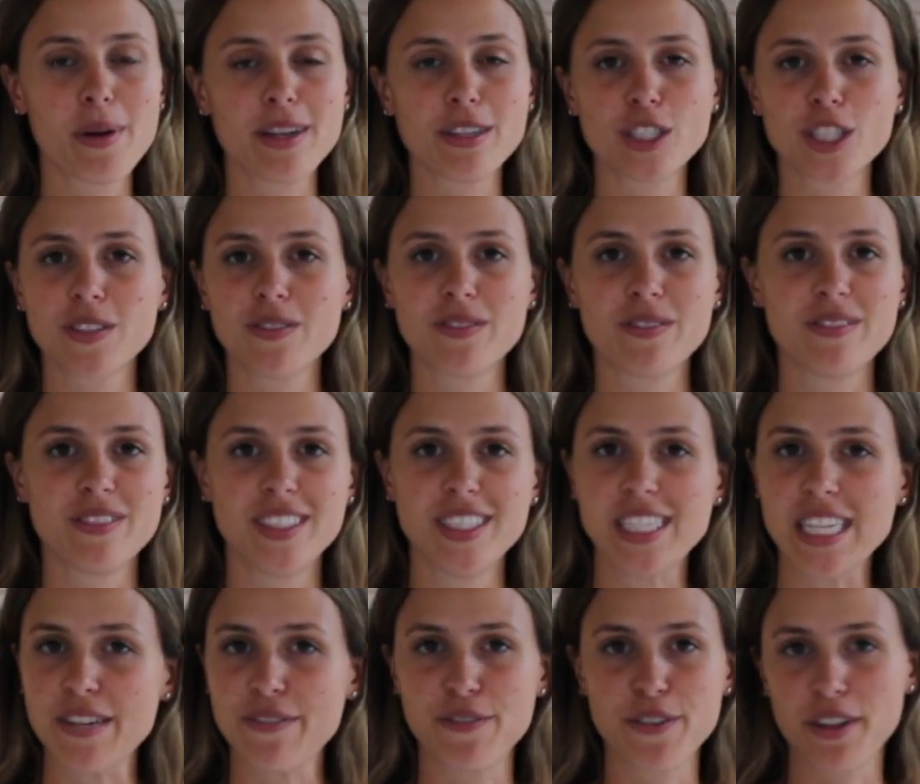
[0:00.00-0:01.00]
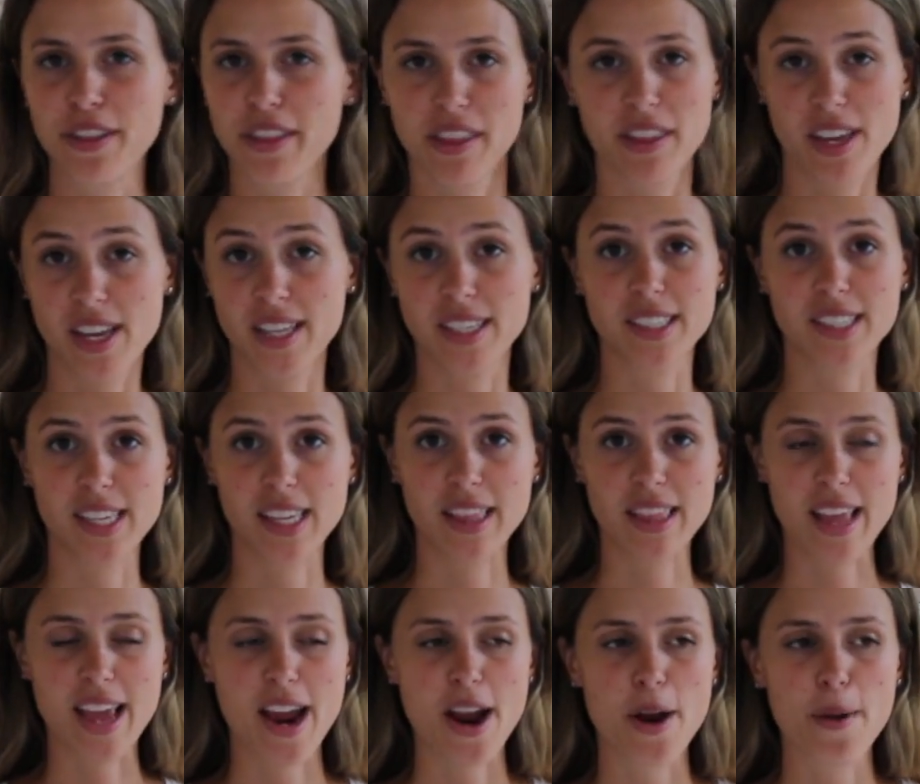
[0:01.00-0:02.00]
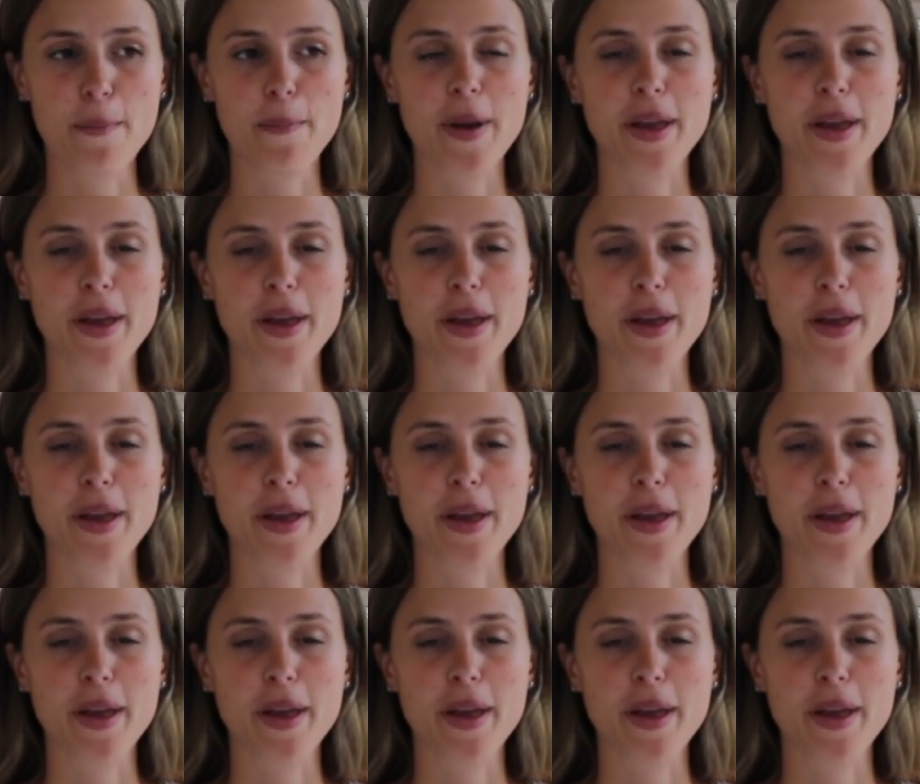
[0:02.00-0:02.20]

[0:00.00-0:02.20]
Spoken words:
bunch of different things in there,